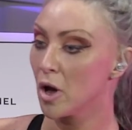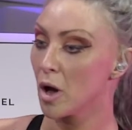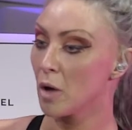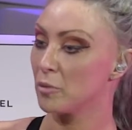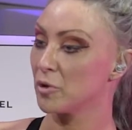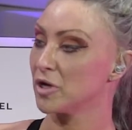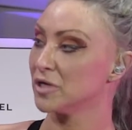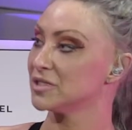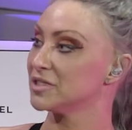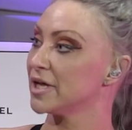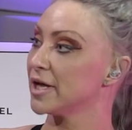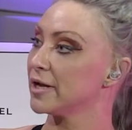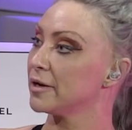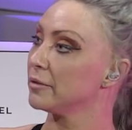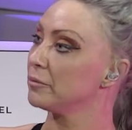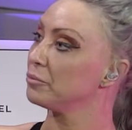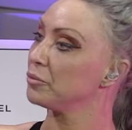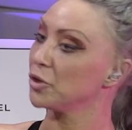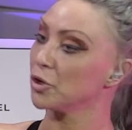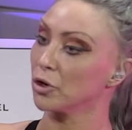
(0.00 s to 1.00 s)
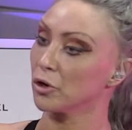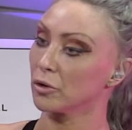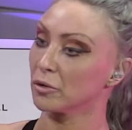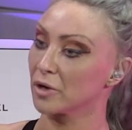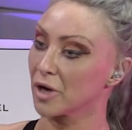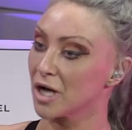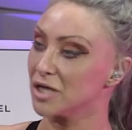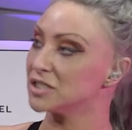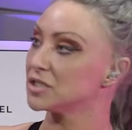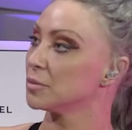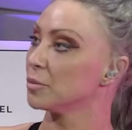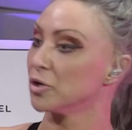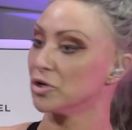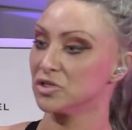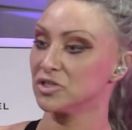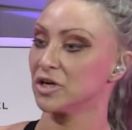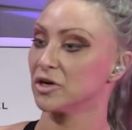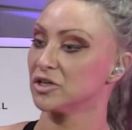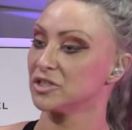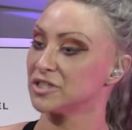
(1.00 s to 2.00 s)
Because then your customers
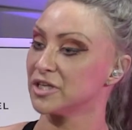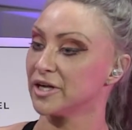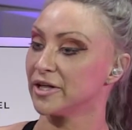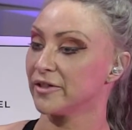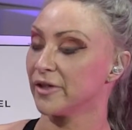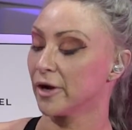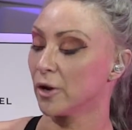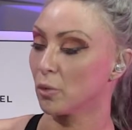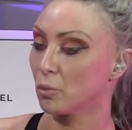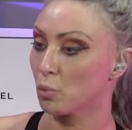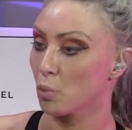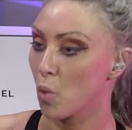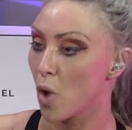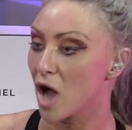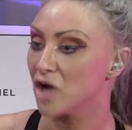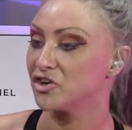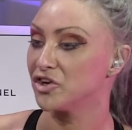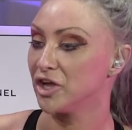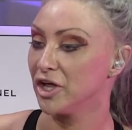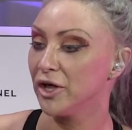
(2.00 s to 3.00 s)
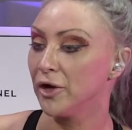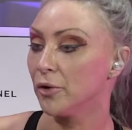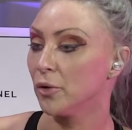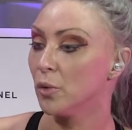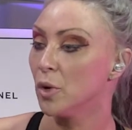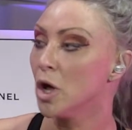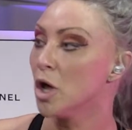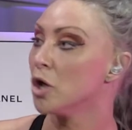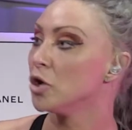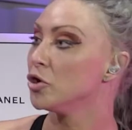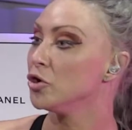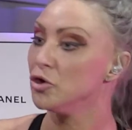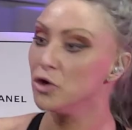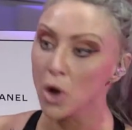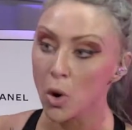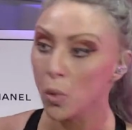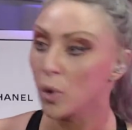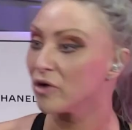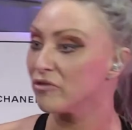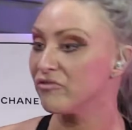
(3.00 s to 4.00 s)
that are sitting there watching you know
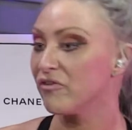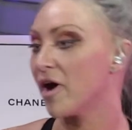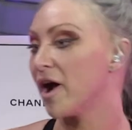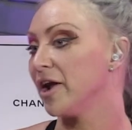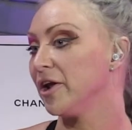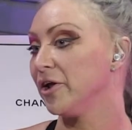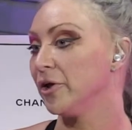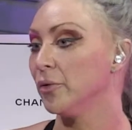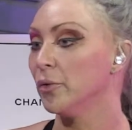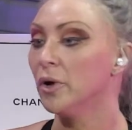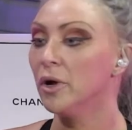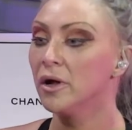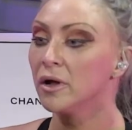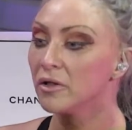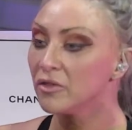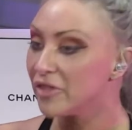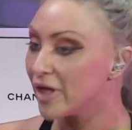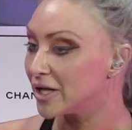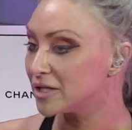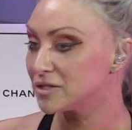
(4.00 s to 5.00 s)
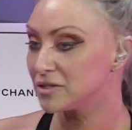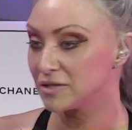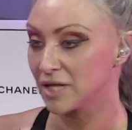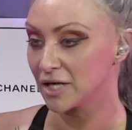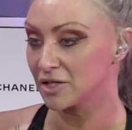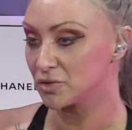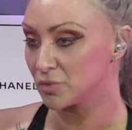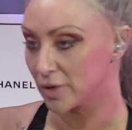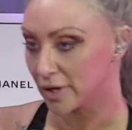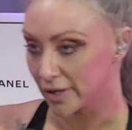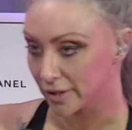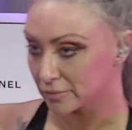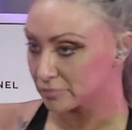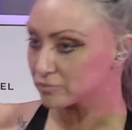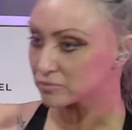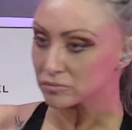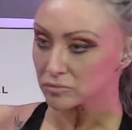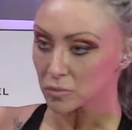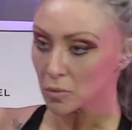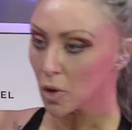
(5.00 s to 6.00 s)
where to find you. That's what I
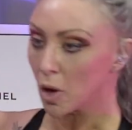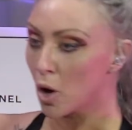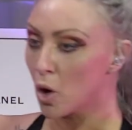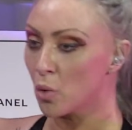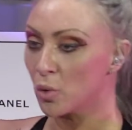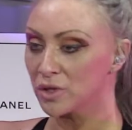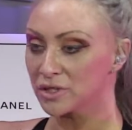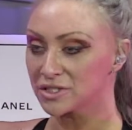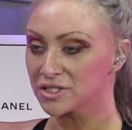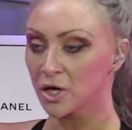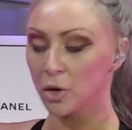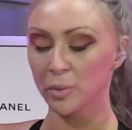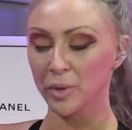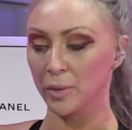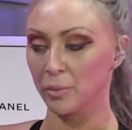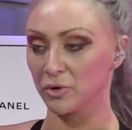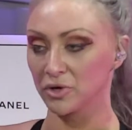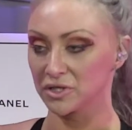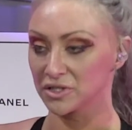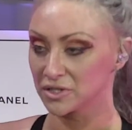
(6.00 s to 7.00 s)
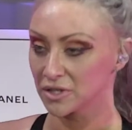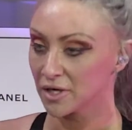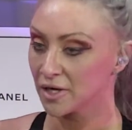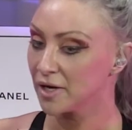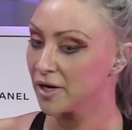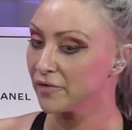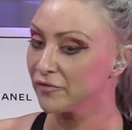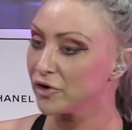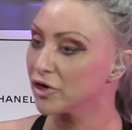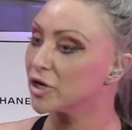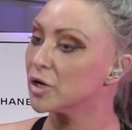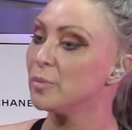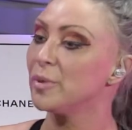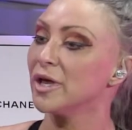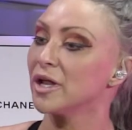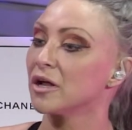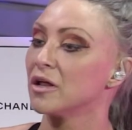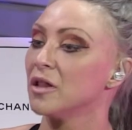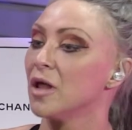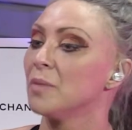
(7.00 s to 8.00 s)
always tell people is, if you're going to be at
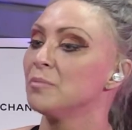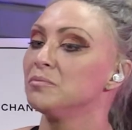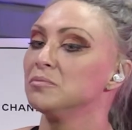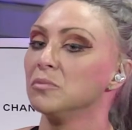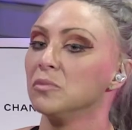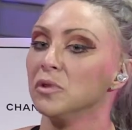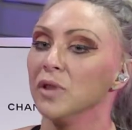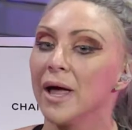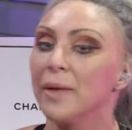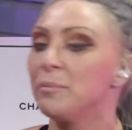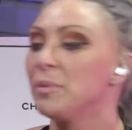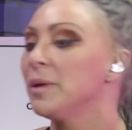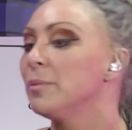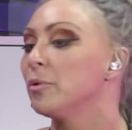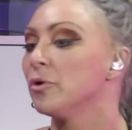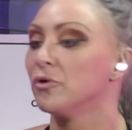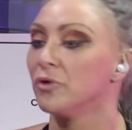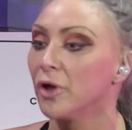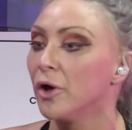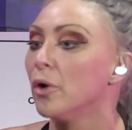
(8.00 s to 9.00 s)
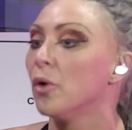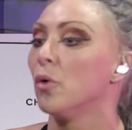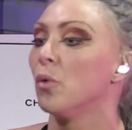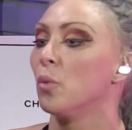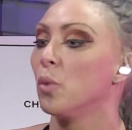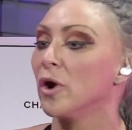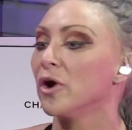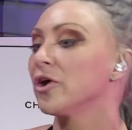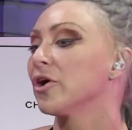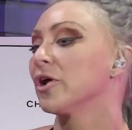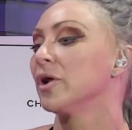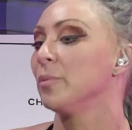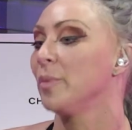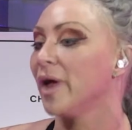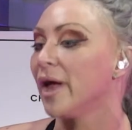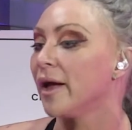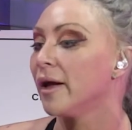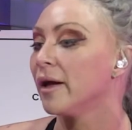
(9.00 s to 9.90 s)
a club, let people know where you're going to be.